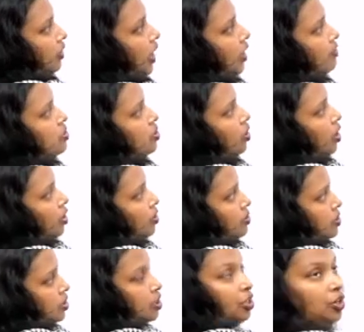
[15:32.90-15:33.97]
we have square
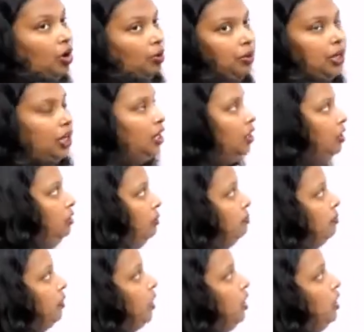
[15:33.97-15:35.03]
roots in the denominator.
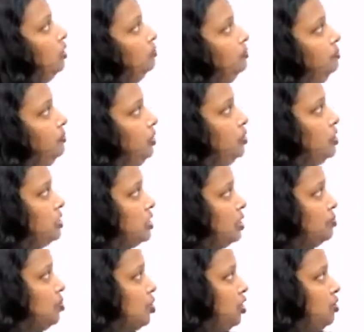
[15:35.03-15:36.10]
You just
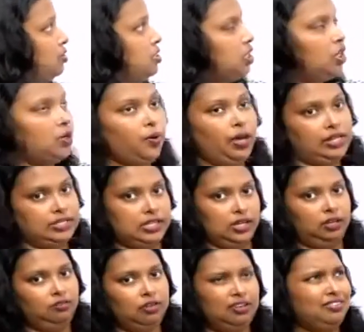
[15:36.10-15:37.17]
substitute 0 and
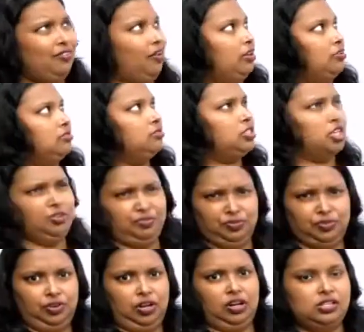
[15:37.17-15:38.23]
c. We will check
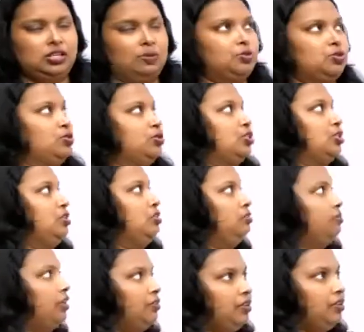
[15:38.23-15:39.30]
for direct substitution
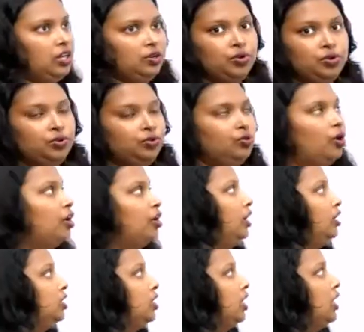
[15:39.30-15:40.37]
whether we could do or
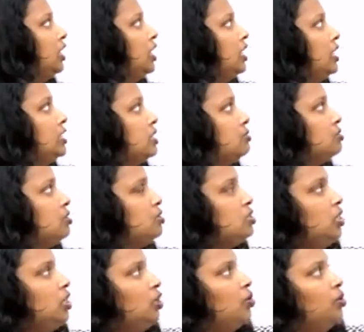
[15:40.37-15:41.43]
not. Substitute
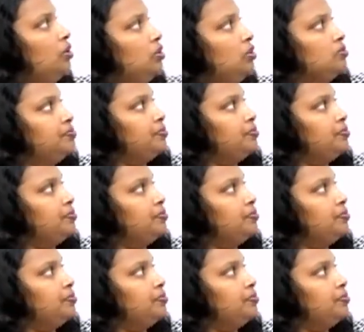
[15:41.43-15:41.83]
0,